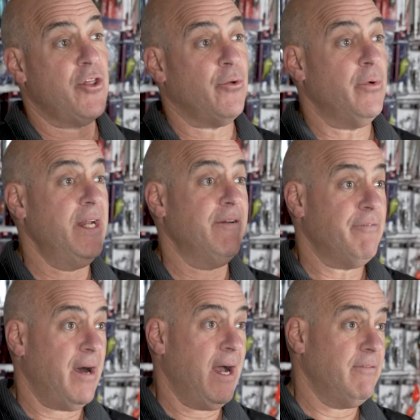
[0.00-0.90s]
three to
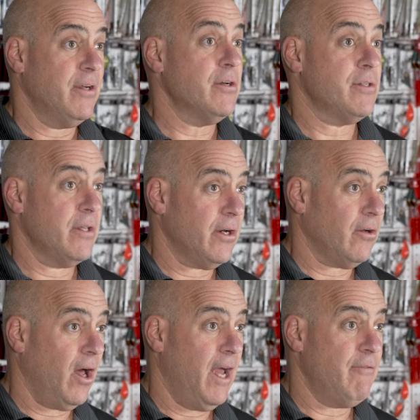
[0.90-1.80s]
five years of their
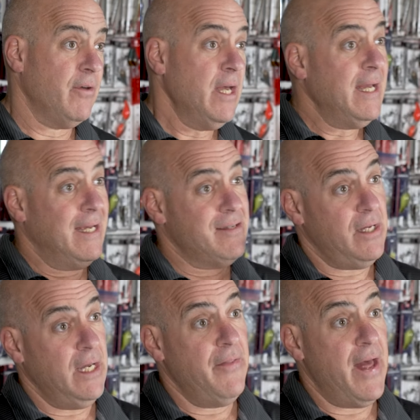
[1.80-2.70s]
life, is
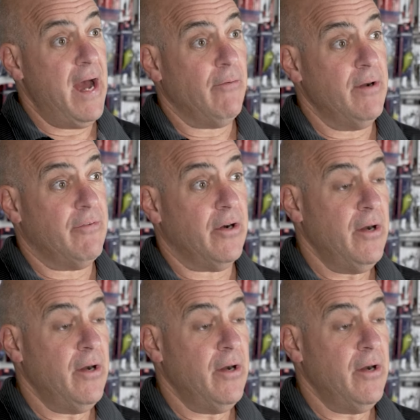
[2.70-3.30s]
in that river,